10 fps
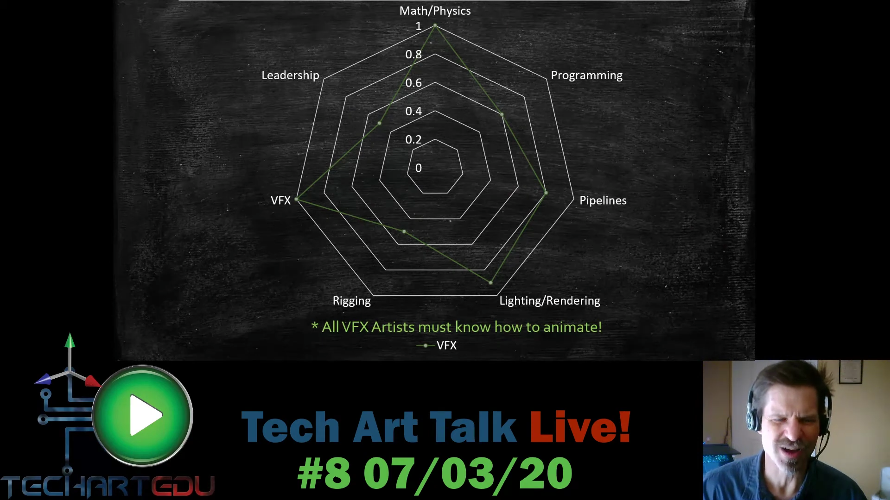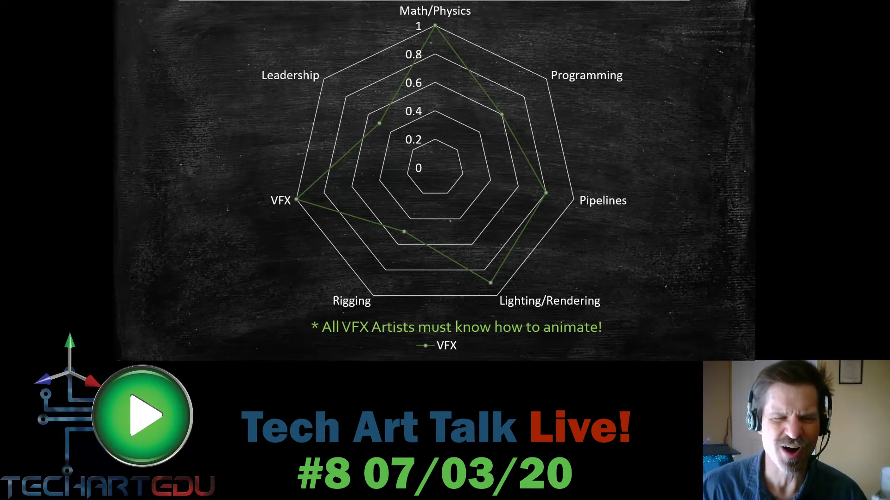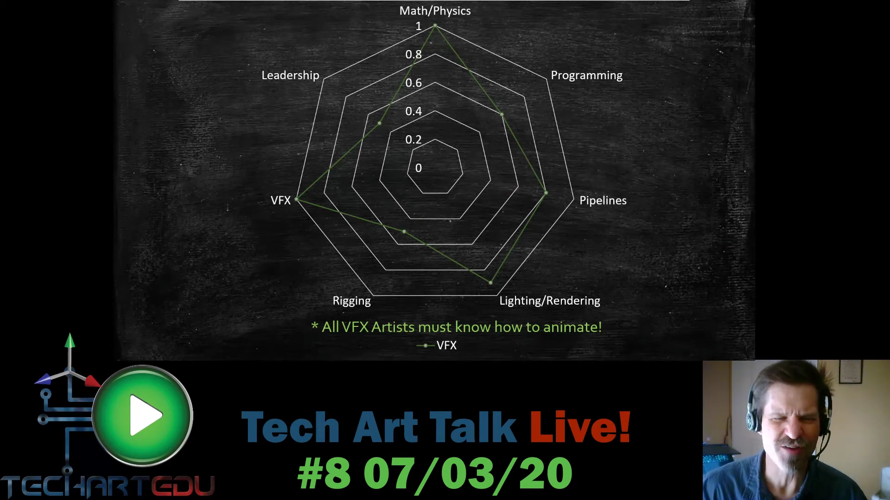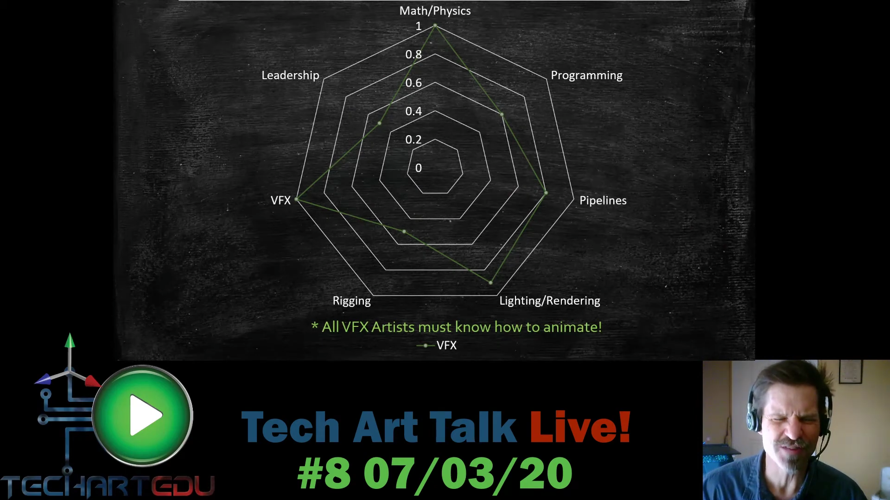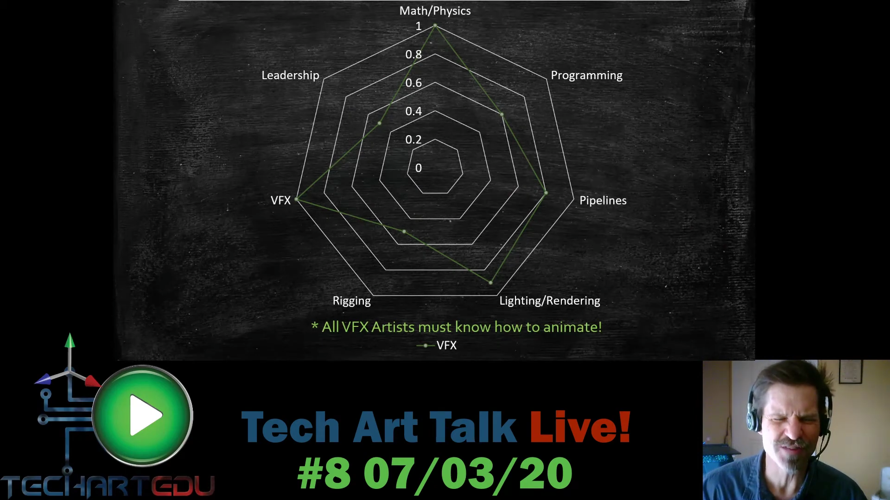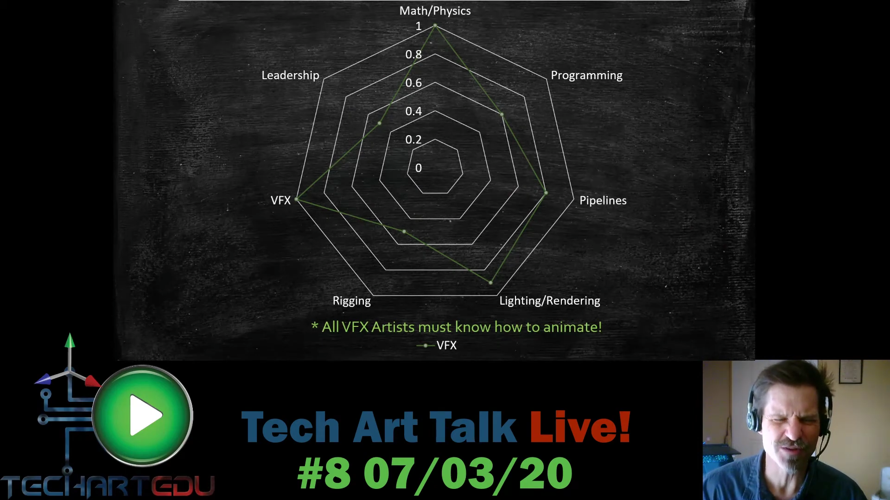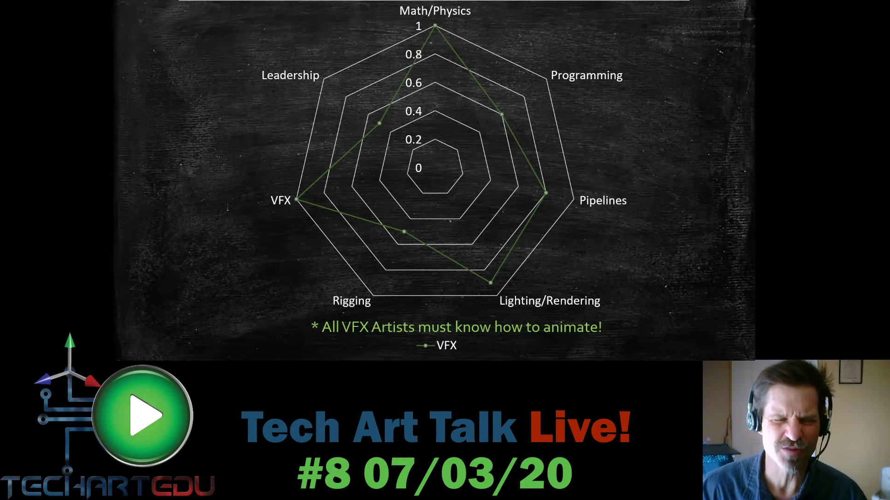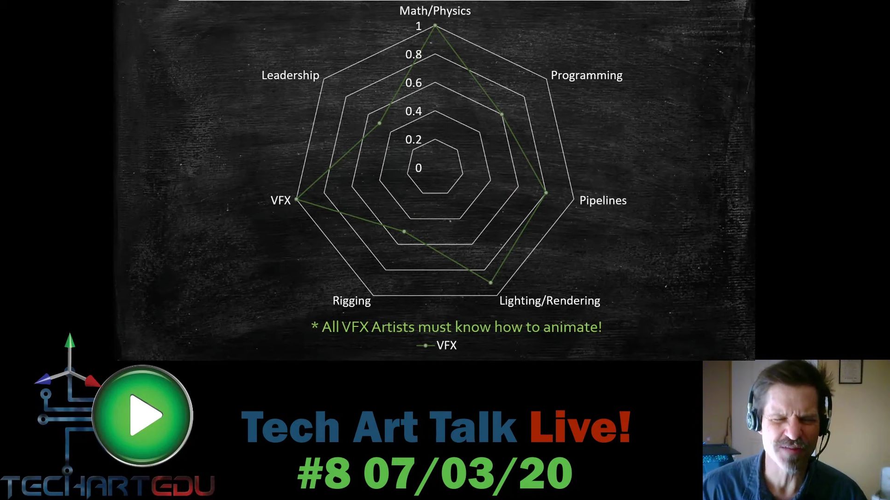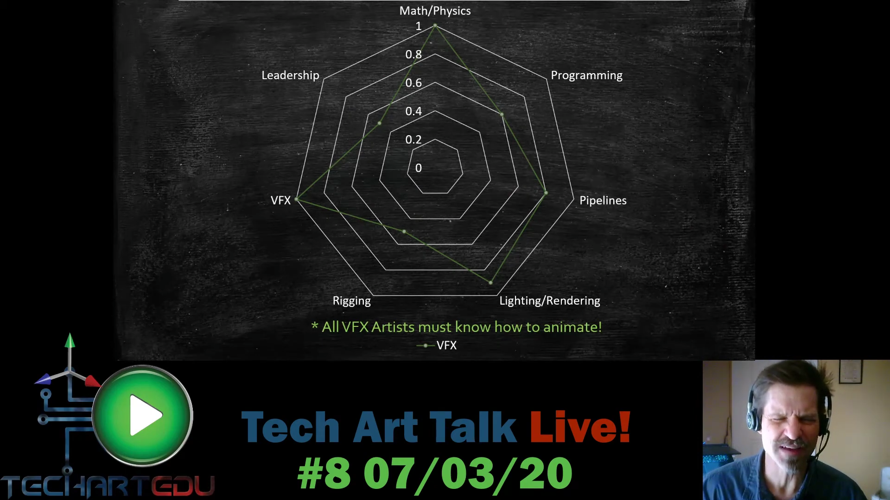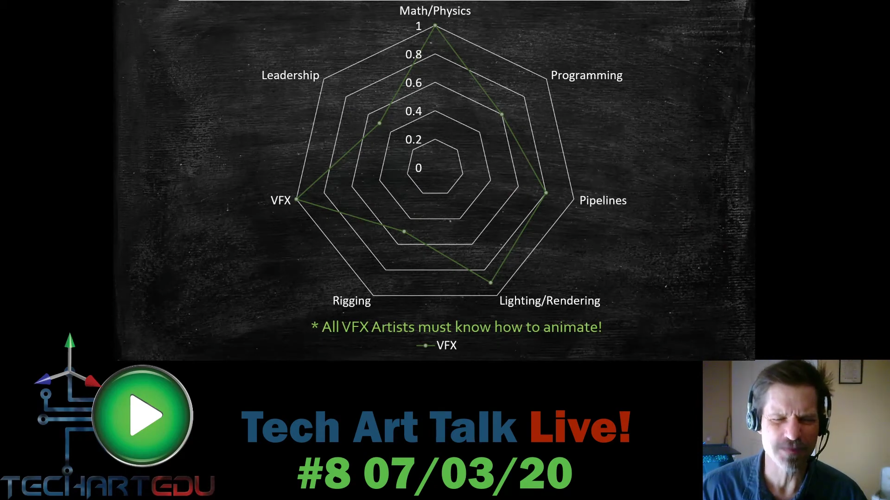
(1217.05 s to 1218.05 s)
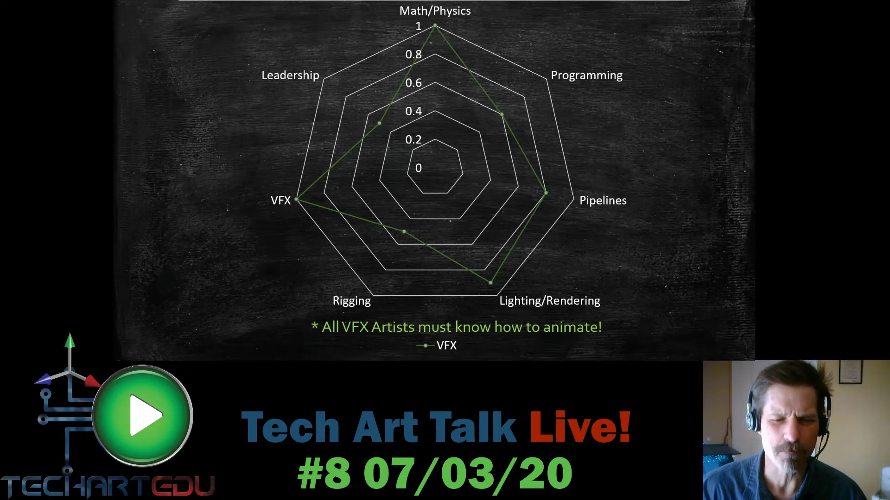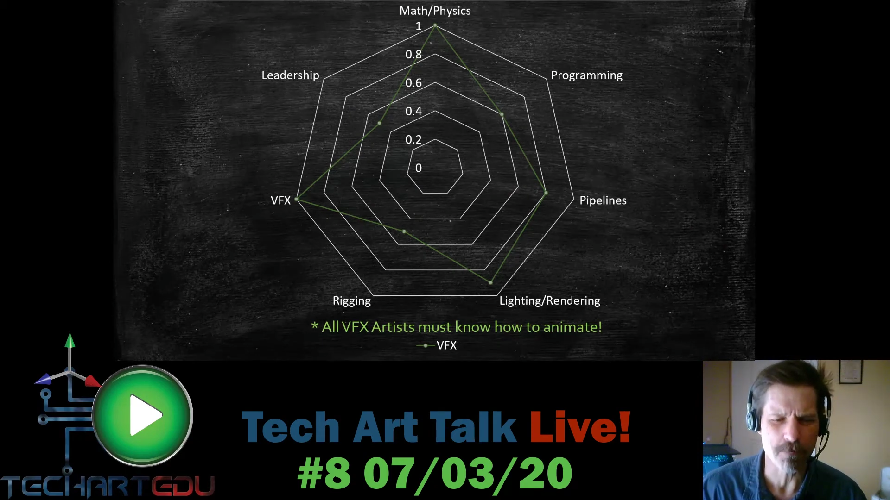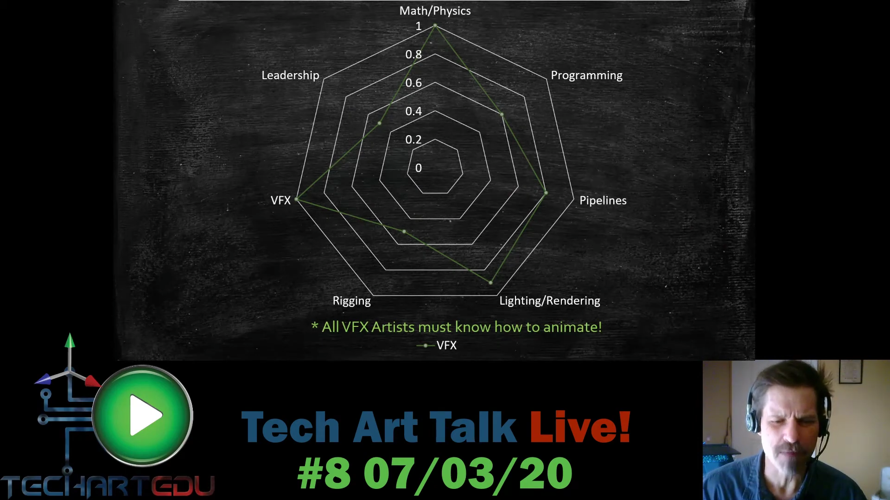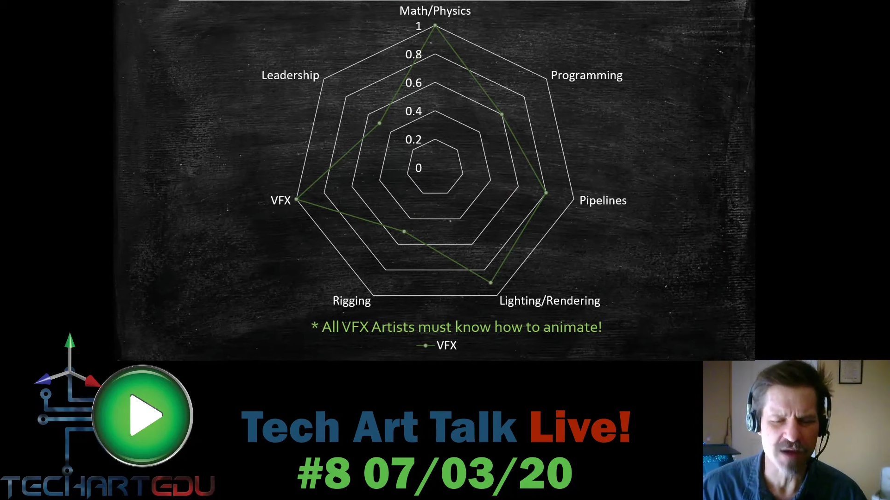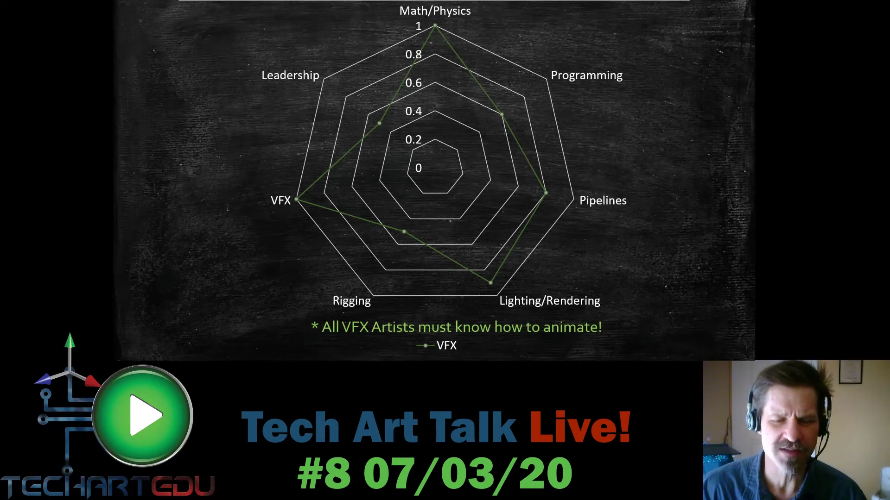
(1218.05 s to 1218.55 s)
all visual effects
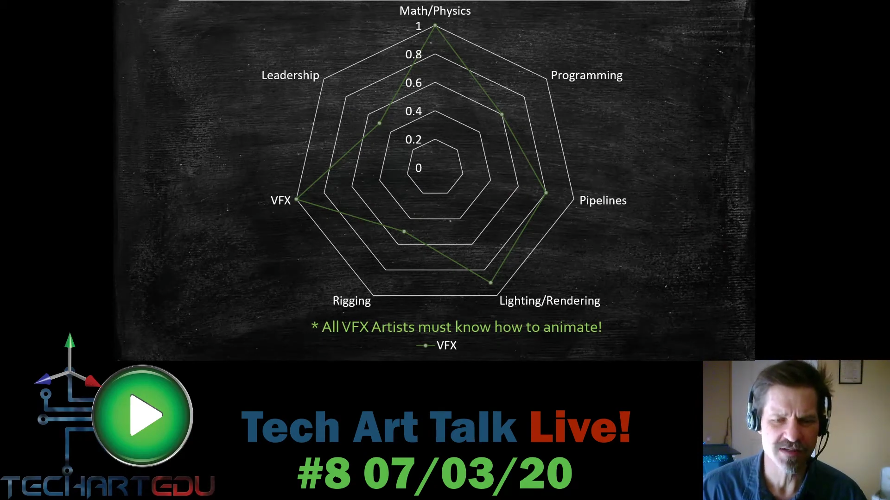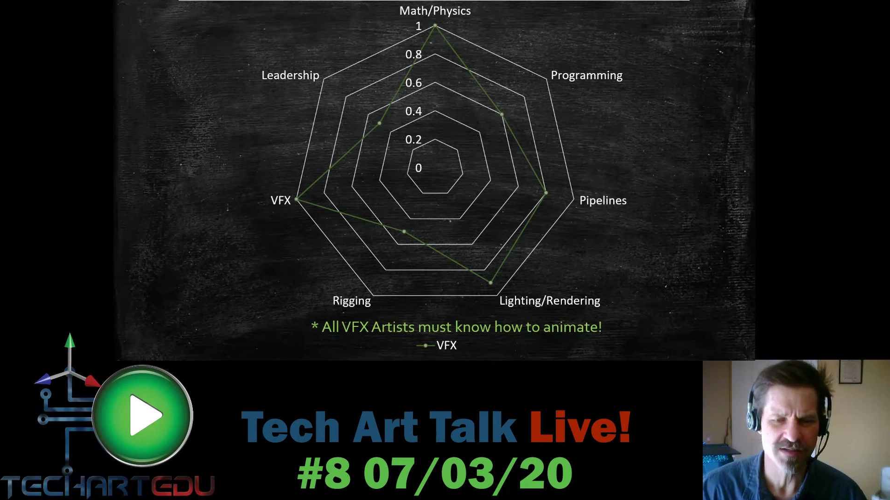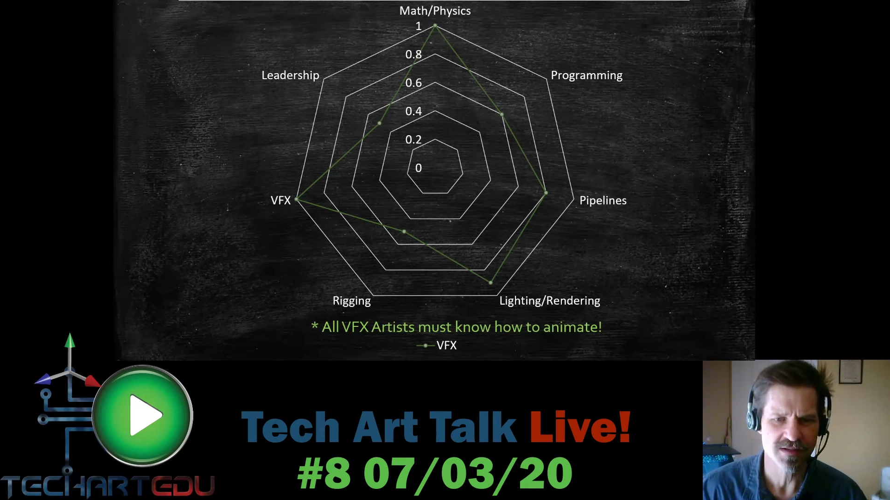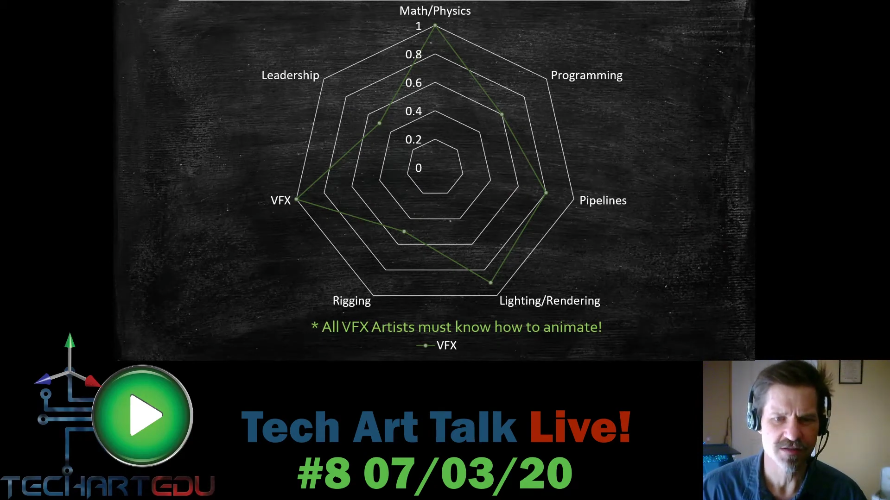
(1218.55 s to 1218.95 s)
must